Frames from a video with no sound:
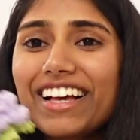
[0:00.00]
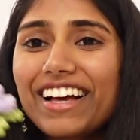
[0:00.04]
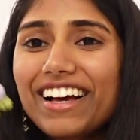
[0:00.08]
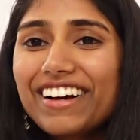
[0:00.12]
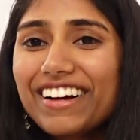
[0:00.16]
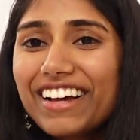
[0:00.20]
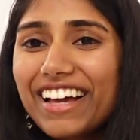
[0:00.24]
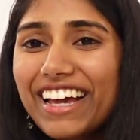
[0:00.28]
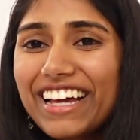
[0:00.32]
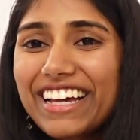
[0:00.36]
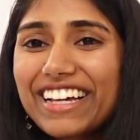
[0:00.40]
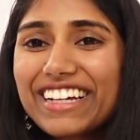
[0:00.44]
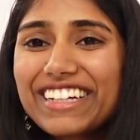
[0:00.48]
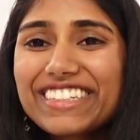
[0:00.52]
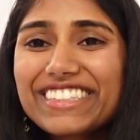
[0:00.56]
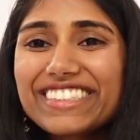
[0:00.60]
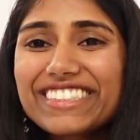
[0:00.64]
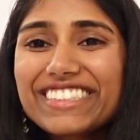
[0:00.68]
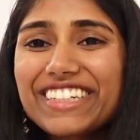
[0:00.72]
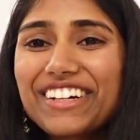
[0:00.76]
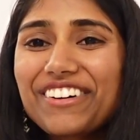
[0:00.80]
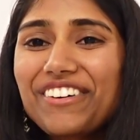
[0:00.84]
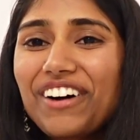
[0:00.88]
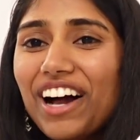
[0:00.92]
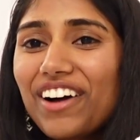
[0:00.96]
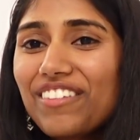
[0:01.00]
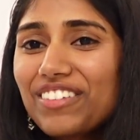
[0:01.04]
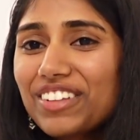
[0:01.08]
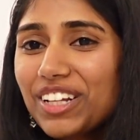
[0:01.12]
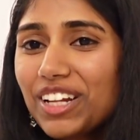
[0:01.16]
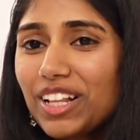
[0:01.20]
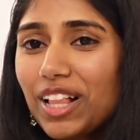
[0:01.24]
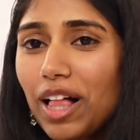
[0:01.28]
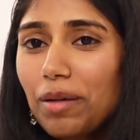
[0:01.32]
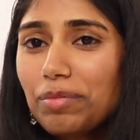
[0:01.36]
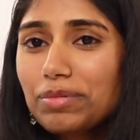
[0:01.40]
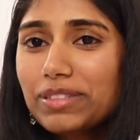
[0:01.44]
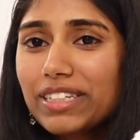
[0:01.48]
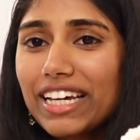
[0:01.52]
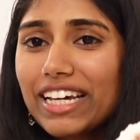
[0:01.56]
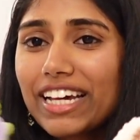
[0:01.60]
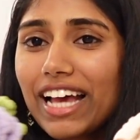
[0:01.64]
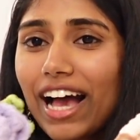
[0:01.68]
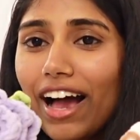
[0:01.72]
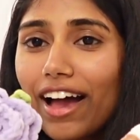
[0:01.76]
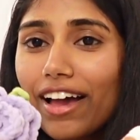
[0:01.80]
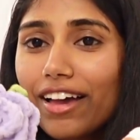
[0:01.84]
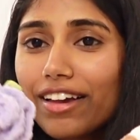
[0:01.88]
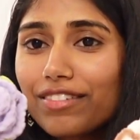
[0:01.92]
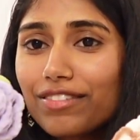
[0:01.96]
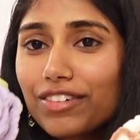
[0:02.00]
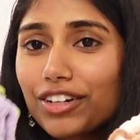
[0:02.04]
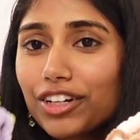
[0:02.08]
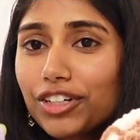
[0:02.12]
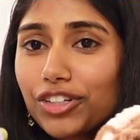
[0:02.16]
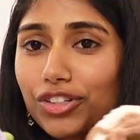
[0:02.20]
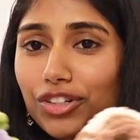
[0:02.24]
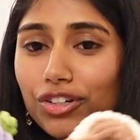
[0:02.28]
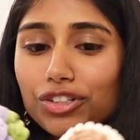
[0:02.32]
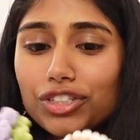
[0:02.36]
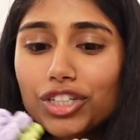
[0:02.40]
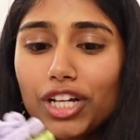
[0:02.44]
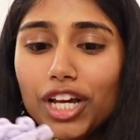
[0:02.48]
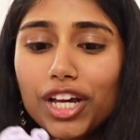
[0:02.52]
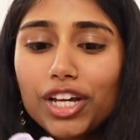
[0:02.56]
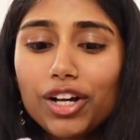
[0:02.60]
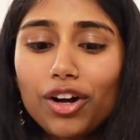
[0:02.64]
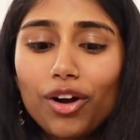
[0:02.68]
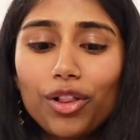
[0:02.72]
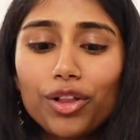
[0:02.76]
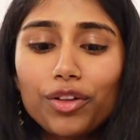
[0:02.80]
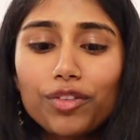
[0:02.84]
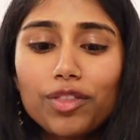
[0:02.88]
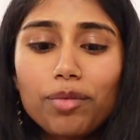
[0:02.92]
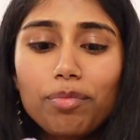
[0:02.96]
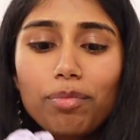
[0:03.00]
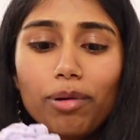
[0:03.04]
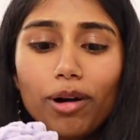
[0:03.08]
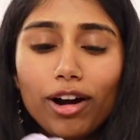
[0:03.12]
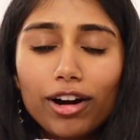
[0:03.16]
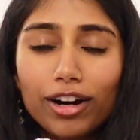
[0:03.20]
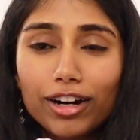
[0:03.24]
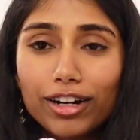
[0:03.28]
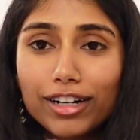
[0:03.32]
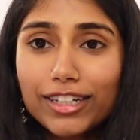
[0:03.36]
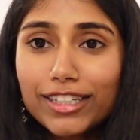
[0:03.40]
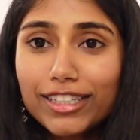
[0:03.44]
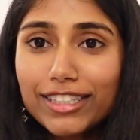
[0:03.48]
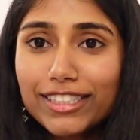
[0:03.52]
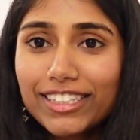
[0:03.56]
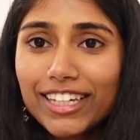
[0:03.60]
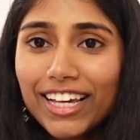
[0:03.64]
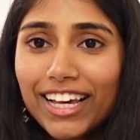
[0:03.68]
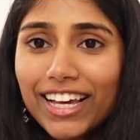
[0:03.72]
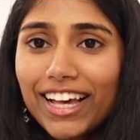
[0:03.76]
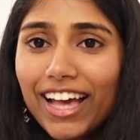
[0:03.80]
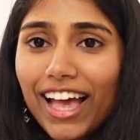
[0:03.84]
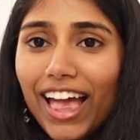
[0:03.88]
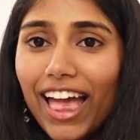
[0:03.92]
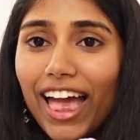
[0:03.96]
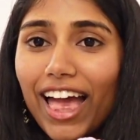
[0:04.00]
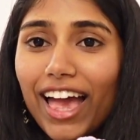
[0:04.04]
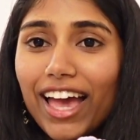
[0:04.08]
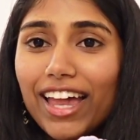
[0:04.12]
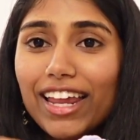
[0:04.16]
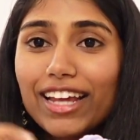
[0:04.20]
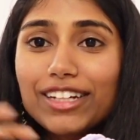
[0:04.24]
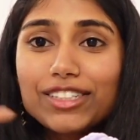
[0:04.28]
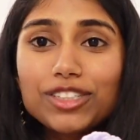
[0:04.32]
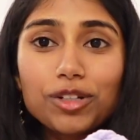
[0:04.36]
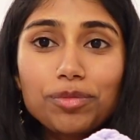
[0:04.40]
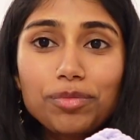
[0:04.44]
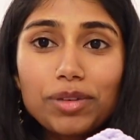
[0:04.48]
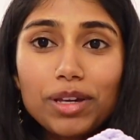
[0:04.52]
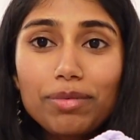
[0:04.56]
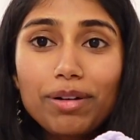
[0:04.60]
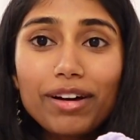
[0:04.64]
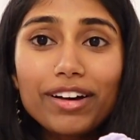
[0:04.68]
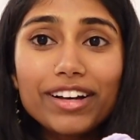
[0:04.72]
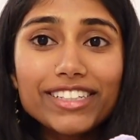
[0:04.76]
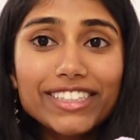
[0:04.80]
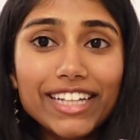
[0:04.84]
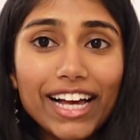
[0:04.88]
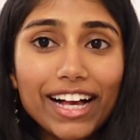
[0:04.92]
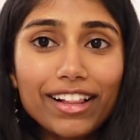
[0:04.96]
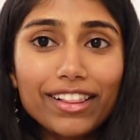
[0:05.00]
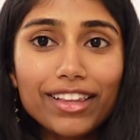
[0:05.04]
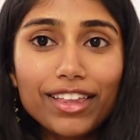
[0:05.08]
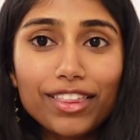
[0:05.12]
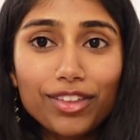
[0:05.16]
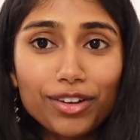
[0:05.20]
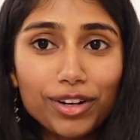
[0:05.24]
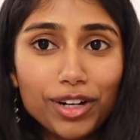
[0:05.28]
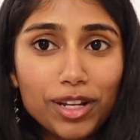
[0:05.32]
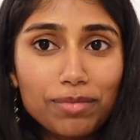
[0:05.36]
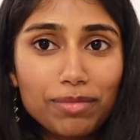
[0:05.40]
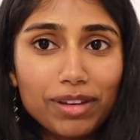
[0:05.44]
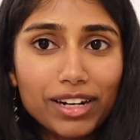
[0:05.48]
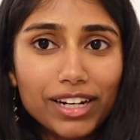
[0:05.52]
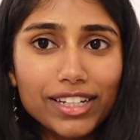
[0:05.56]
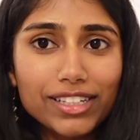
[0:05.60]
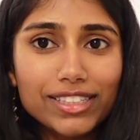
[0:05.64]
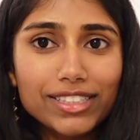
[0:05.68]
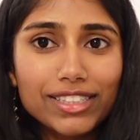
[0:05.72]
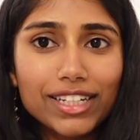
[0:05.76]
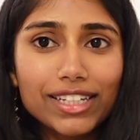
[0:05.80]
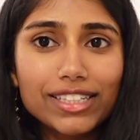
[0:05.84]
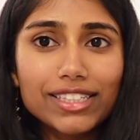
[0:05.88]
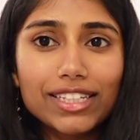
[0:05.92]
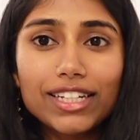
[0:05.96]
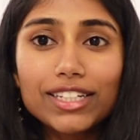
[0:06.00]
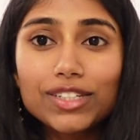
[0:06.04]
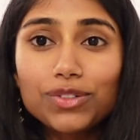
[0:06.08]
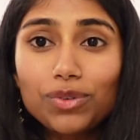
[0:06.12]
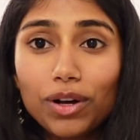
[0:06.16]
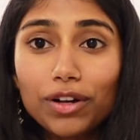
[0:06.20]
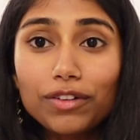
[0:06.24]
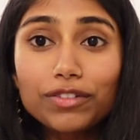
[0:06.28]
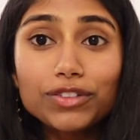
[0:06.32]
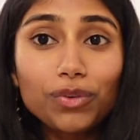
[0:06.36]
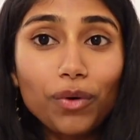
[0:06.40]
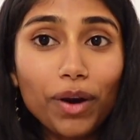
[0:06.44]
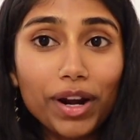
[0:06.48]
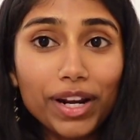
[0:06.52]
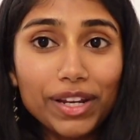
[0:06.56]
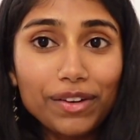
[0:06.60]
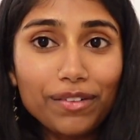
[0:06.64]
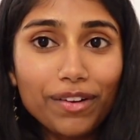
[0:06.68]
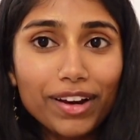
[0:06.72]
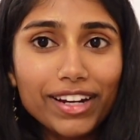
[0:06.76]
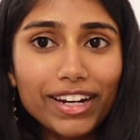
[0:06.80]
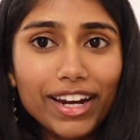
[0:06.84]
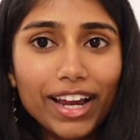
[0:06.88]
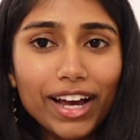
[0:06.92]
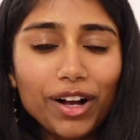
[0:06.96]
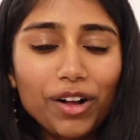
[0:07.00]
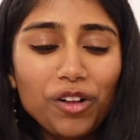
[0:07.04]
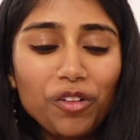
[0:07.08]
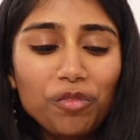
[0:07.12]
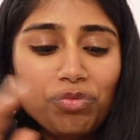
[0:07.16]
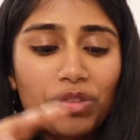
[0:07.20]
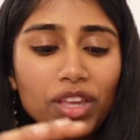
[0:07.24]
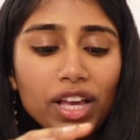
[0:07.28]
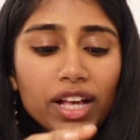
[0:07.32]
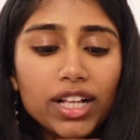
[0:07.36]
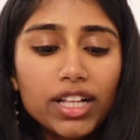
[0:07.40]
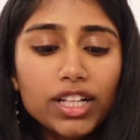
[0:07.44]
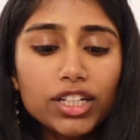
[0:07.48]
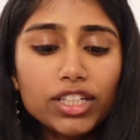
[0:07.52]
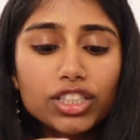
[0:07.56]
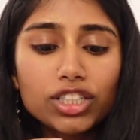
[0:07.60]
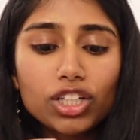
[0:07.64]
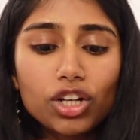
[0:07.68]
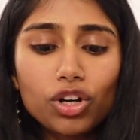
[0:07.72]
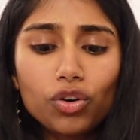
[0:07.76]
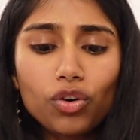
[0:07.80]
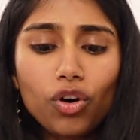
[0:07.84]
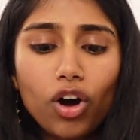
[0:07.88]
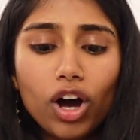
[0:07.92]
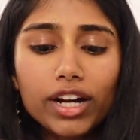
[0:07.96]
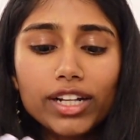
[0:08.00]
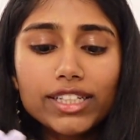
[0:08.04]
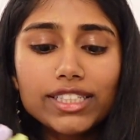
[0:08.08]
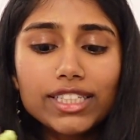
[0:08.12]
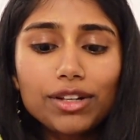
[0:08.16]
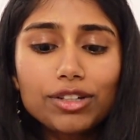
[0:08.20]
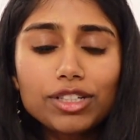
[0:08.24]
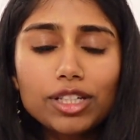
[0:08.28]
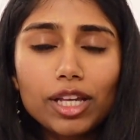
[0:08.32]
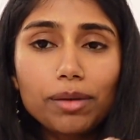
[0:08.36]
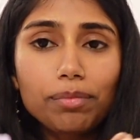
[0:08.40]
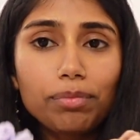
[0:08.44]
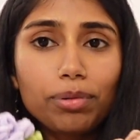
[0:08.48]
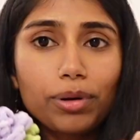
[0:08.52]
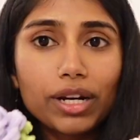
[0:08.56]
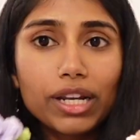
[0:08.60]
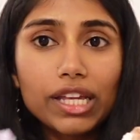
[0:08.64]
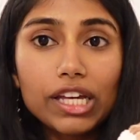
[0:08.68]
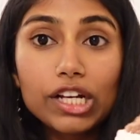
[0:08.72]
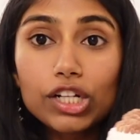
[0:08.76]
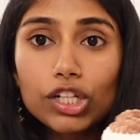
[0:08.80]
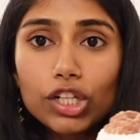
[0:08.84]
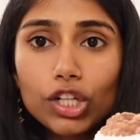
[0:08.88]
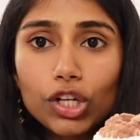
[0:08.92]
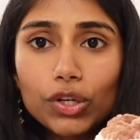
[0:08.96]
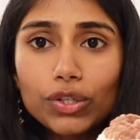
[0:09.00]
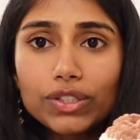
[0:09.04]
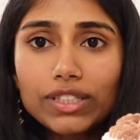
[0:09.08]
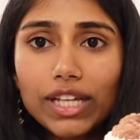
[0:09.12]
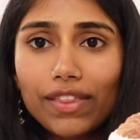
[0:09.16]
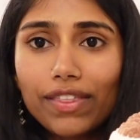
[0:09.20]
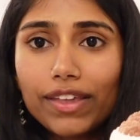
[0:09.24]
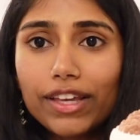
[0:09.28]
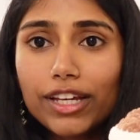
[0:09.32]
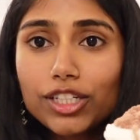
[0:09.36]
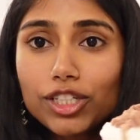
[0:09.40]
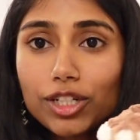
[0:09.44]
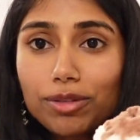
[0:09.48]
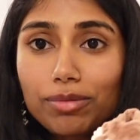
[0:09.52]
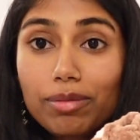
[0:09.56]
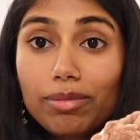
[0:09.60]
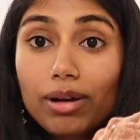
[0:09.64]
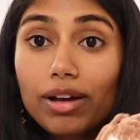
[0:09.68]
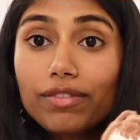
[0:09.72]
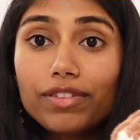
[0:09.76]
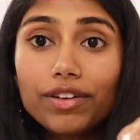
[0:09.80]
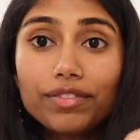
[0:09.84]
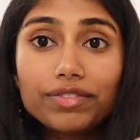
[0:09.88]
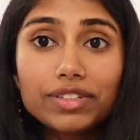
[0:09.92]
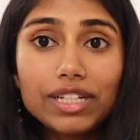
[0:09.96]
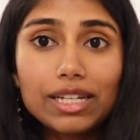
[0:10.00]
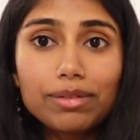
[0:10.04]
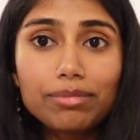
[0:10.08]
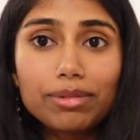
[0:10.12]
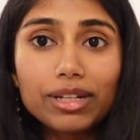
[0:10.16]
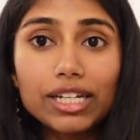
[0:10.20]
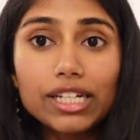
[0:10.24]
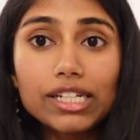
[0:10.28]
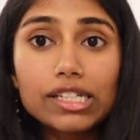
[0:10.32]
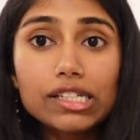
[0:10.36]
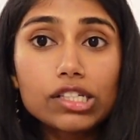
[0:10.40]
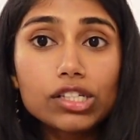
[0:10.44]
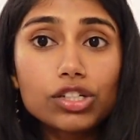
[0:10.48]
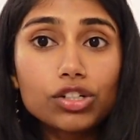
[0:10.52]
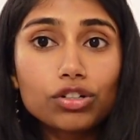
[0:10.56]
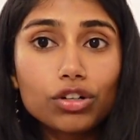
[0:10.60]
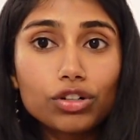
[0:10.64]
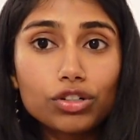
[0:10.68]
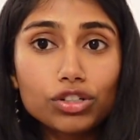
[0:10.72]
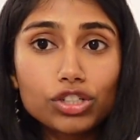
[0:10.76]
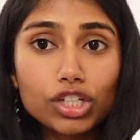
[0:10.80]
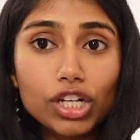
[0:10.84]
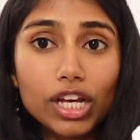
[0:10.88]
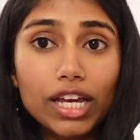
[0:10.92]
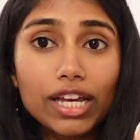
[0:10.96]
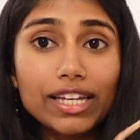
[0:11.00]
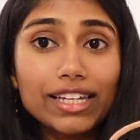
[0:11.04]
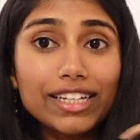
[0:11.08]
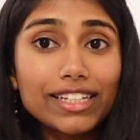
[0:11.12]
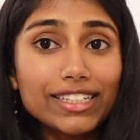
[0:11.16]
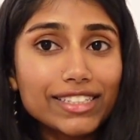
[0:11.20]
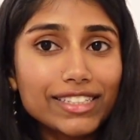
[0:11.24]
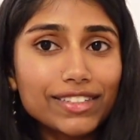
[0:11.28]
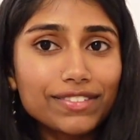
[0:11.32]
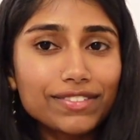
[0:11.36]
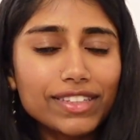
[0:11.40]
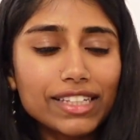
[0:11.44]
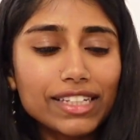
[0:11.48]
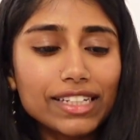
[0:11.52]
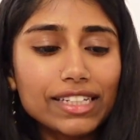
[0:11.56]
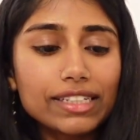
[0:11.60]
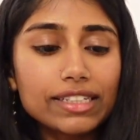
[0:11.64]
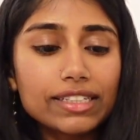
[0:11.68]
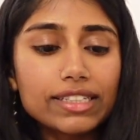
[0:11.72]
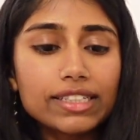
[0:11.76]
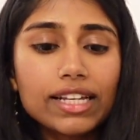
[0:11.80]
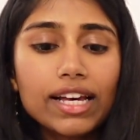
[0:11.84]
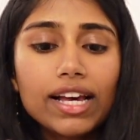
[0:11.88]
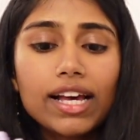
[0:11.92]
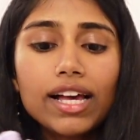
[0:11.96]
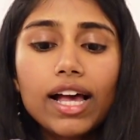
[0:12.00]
Okay, so I have a little update. I finished crocheting all of the parts and it took me about exactly 30 minutes. It's like 12:20 right now. So honestly, it's like pretty close. I think it took me about 15 minutes to crochet each of these.